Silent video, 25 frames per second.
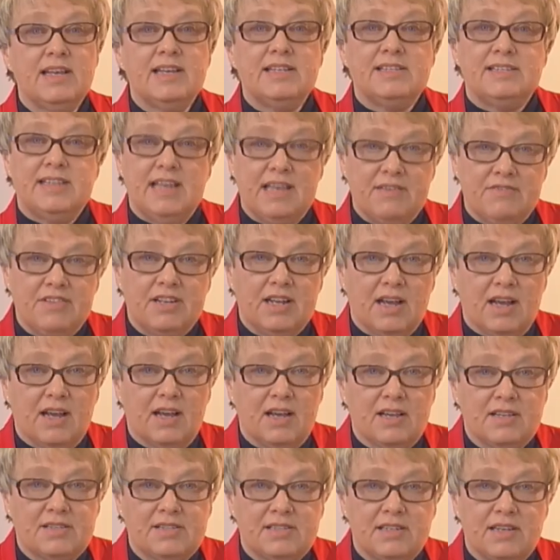David
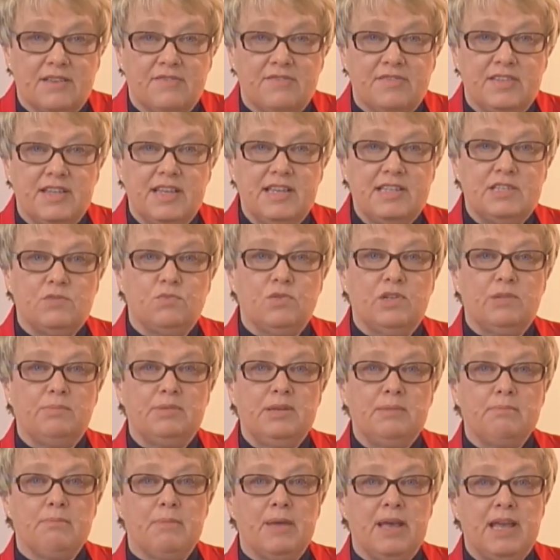asked if these will
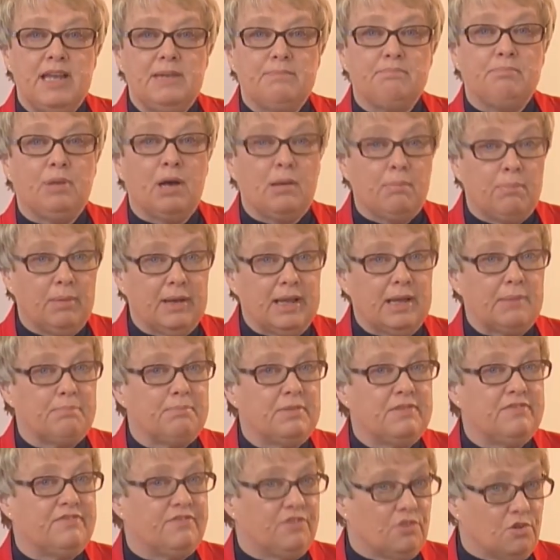be made public
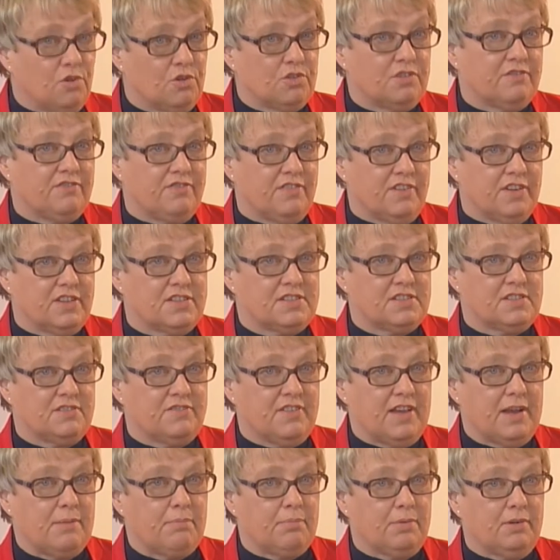before the 1st
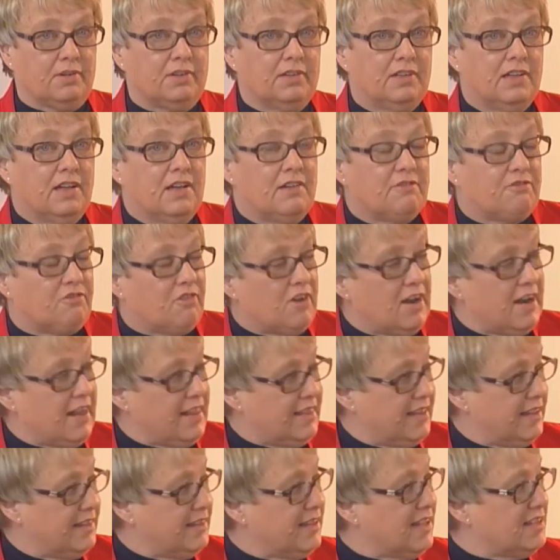of April. Fran, I
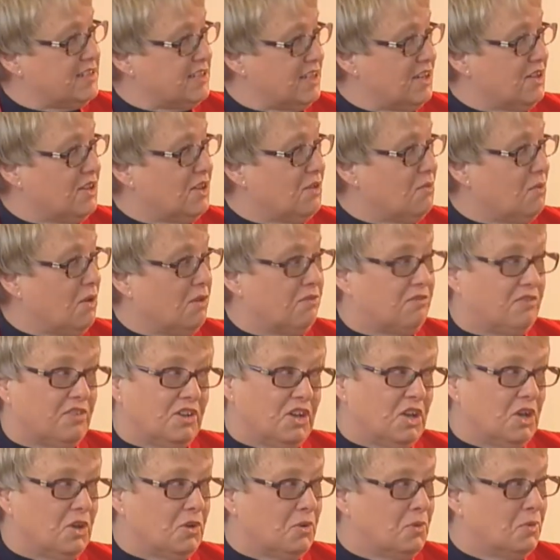think that's another one for
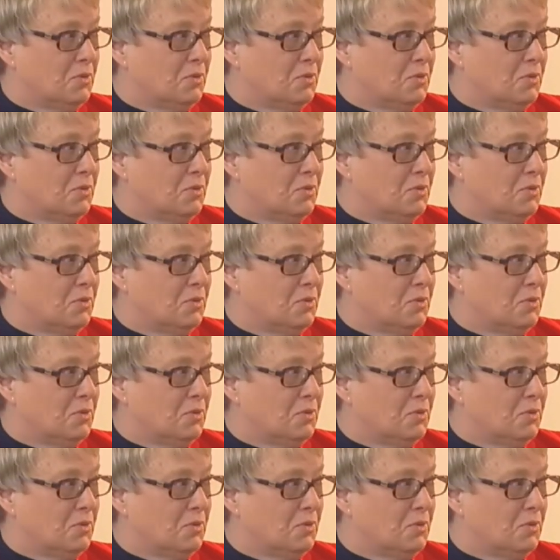you.